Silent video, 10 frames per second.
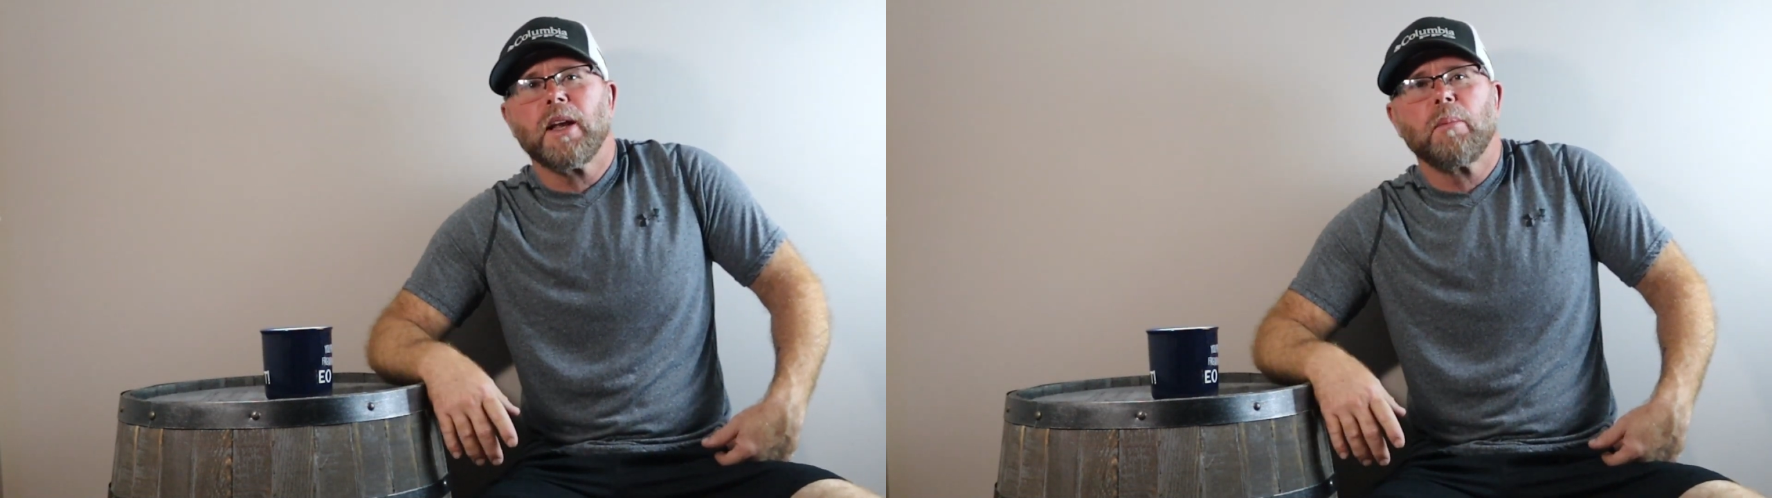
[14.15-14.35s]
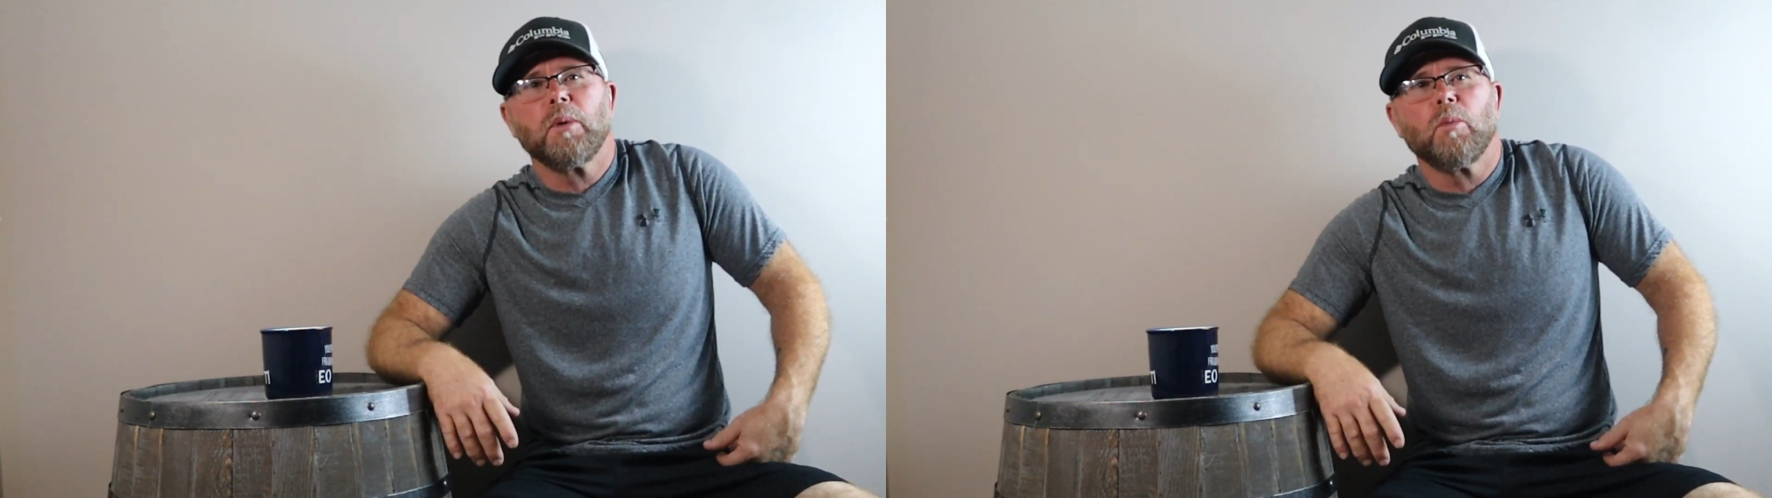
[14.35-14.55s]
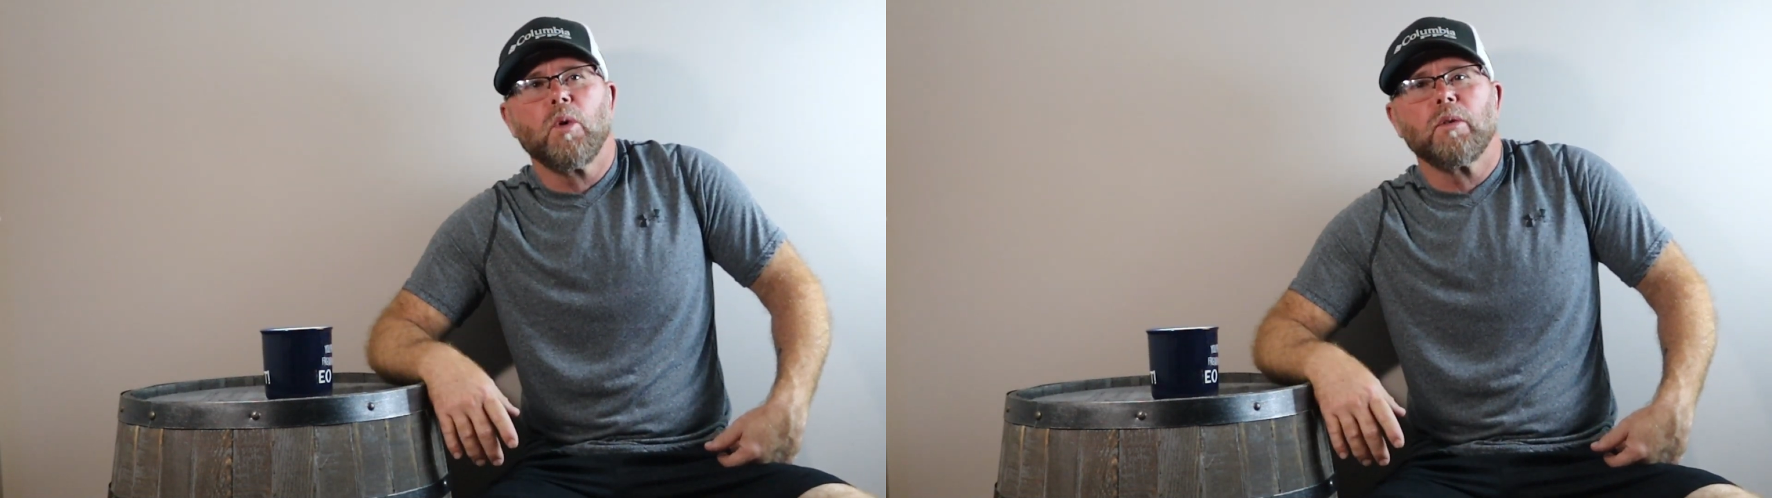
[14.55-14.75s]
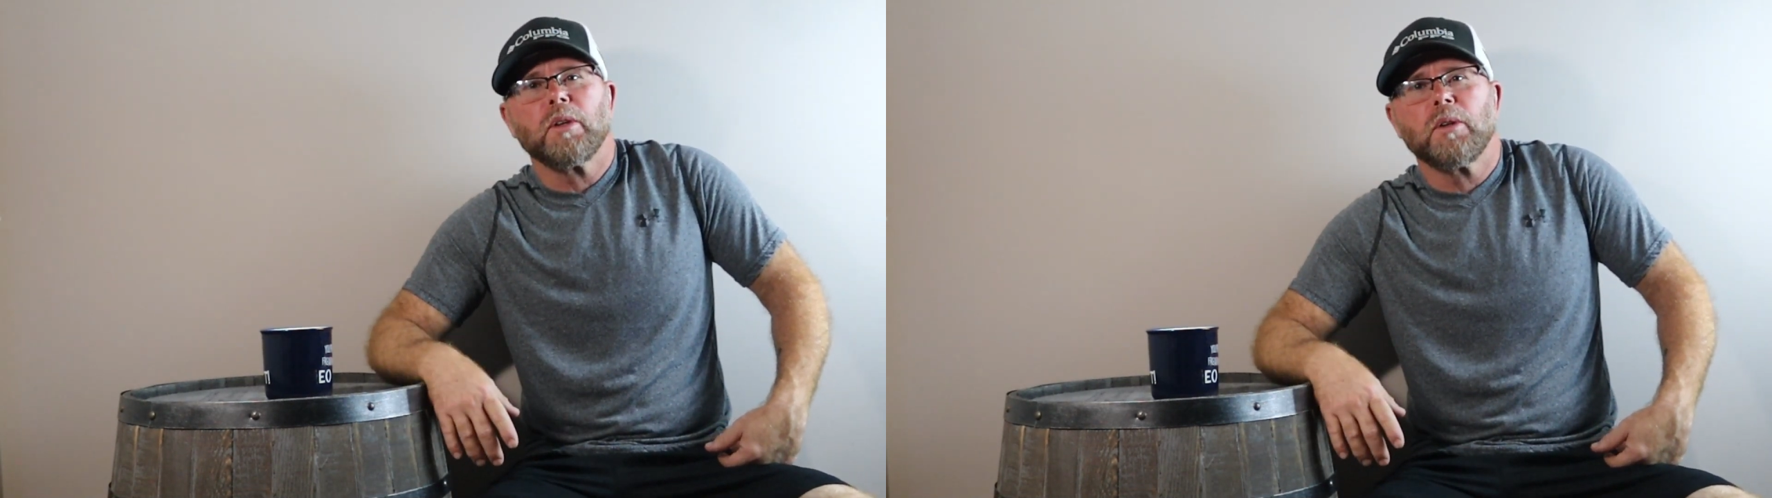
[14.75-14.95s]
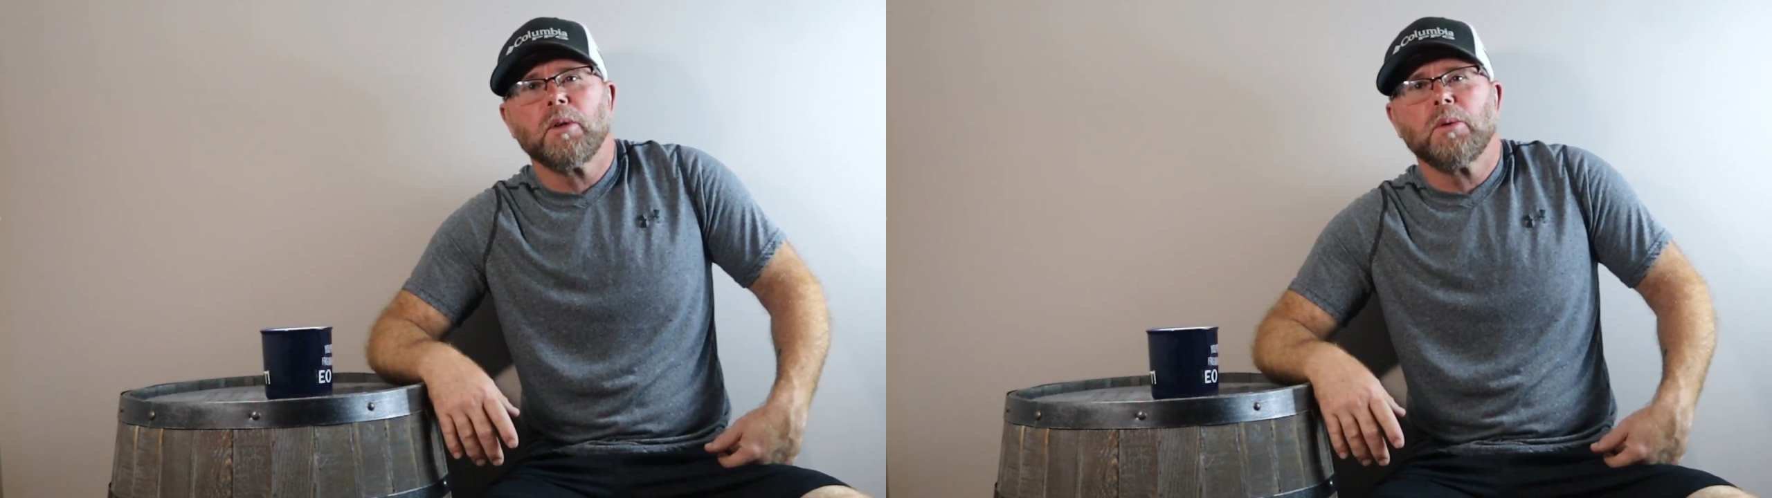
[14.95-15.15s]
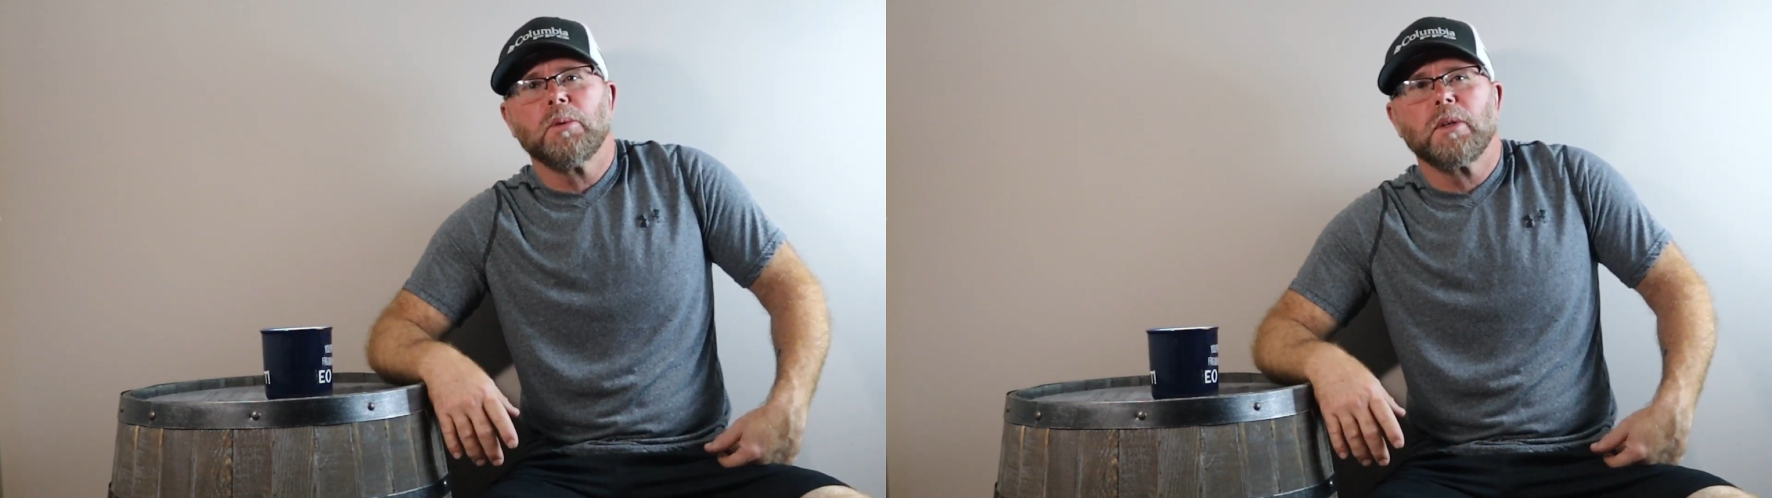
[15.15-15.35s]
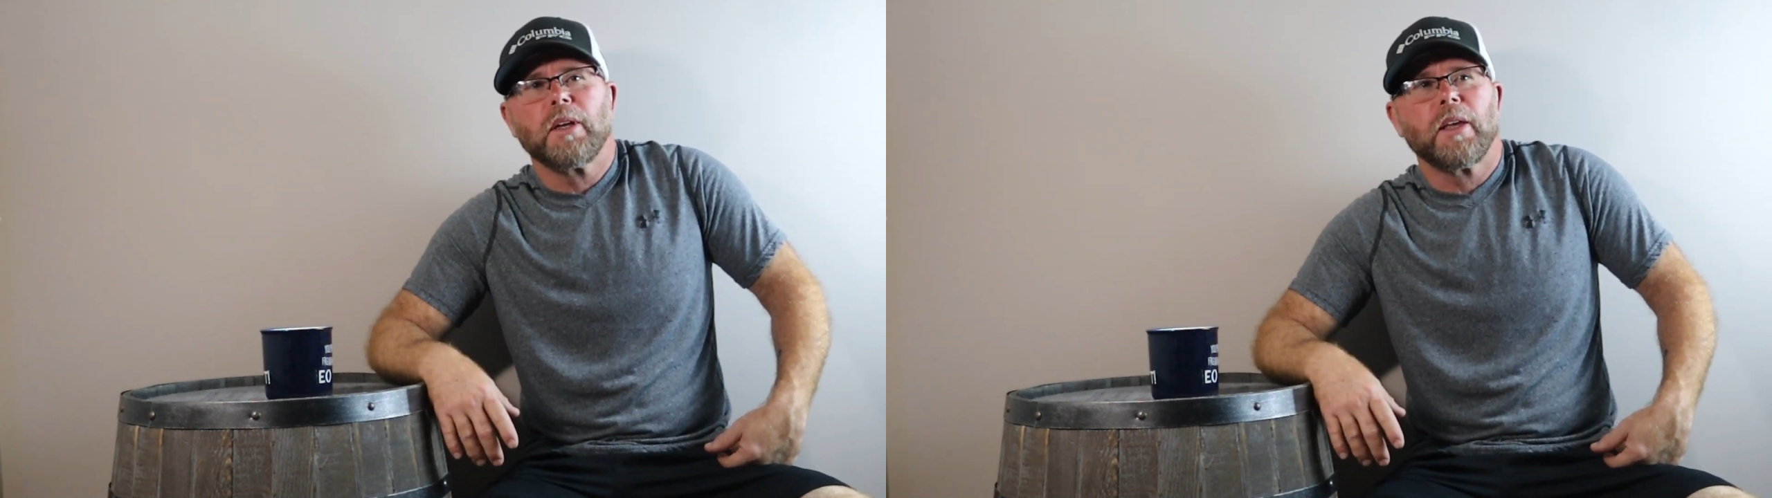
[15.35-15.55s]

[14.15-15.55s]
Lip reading: I've been wanting to do,